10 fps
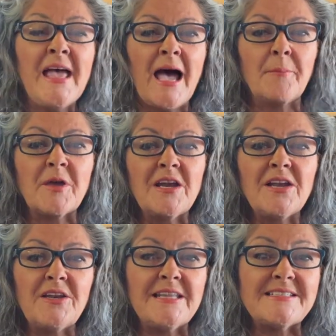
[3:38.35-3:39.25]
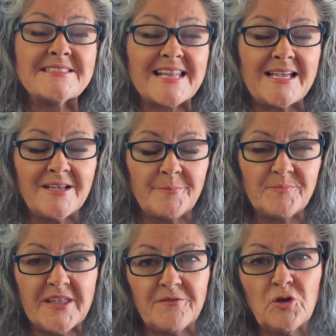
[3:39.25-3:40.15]
I'm going to
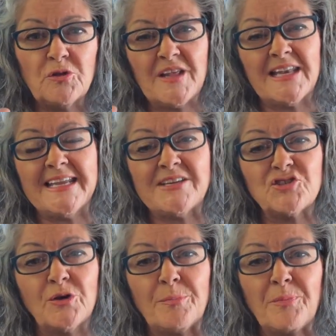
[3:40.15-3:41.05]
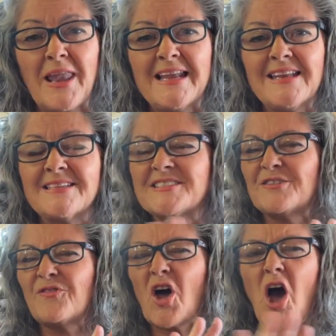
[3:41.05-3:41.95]
give you the link to a playlist
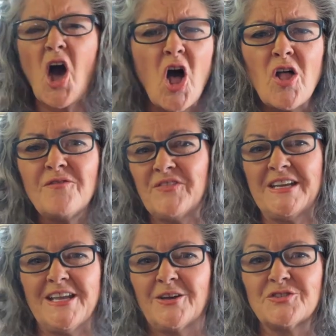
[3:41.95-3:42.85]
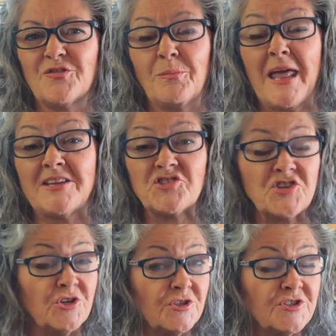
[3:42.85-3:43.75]
of all videos from last
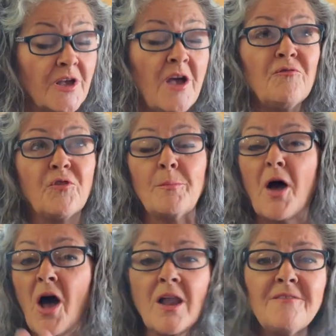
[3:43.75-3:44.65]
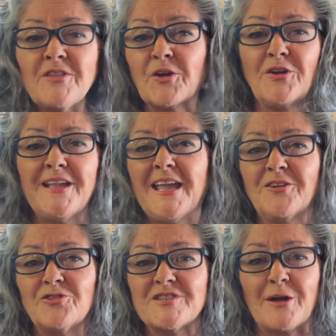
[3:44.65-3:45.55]
year's, from all of the
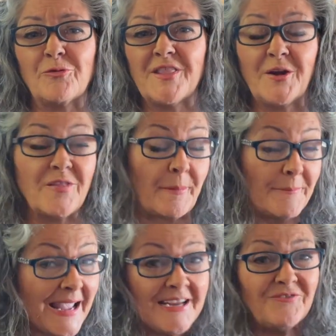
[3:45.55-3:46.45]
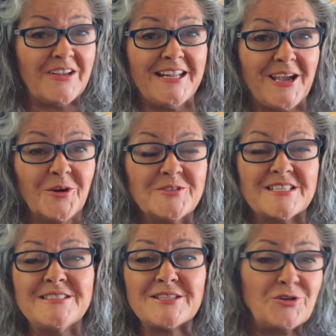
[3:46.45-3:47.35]
creators that were there that made videos,
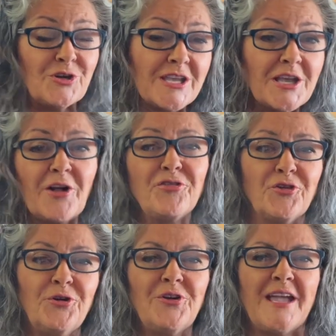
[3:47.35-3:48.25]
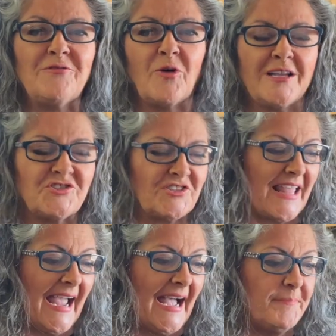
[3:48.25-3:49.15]
and so you can go through and watch
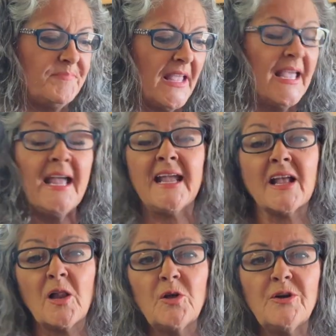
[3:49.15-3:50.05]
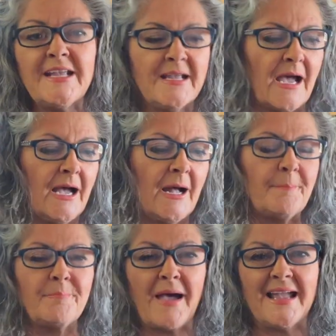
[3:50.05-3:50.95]
that, including
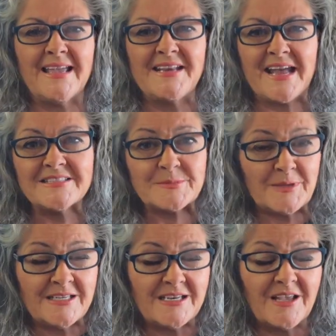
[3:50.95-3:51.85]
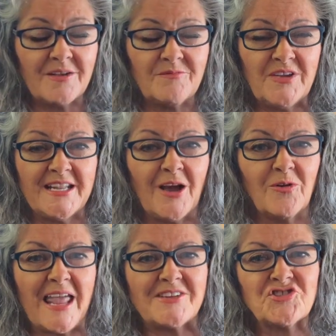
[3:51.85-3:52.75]
my announcement video
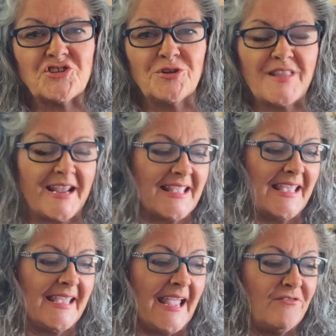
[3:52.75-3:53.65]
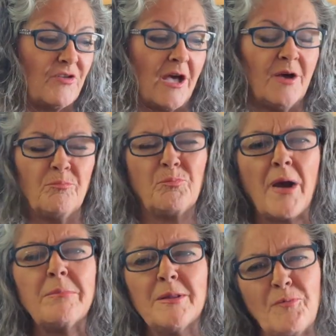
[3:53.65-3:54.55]
last year that gave
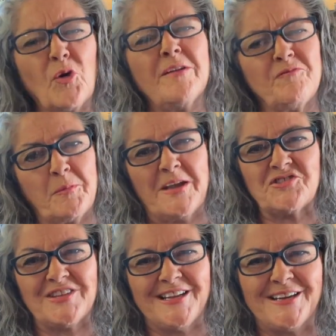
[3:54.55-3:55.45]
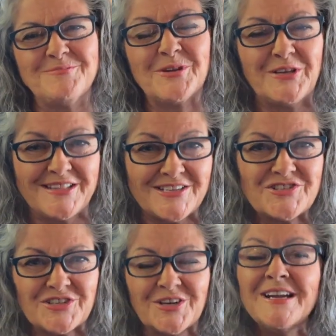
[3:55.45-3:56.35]
probably more information than I'm doing
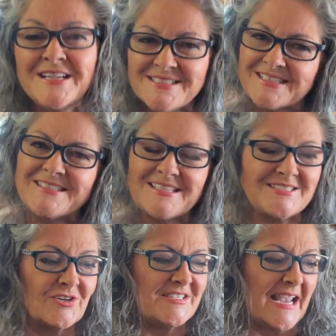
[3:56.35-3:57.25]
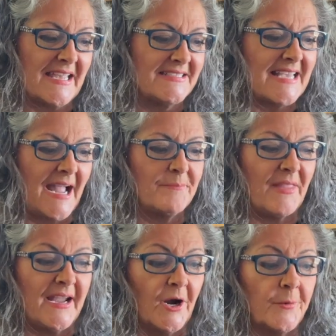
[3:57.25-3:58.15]
this year since it's our second time
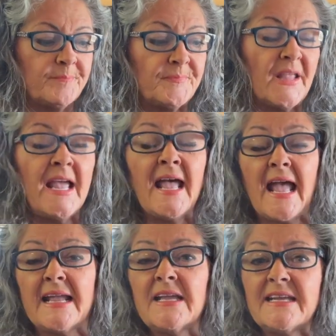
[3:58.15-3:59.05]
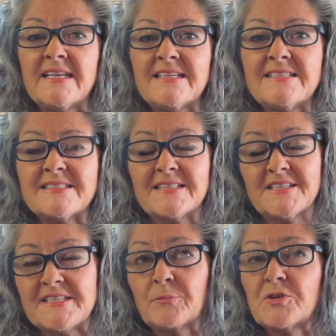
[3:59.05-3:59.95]
there. It is, the
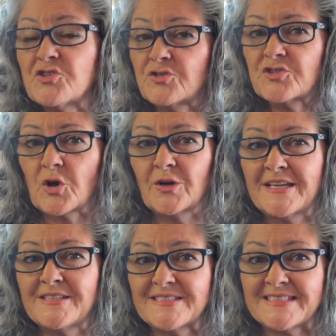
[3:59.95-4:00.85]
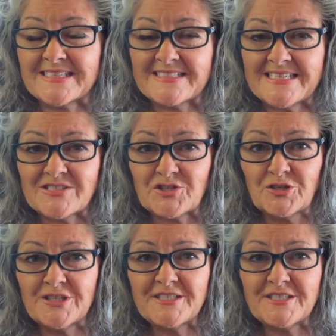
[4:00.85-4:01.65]
temperatures are in the 60s during the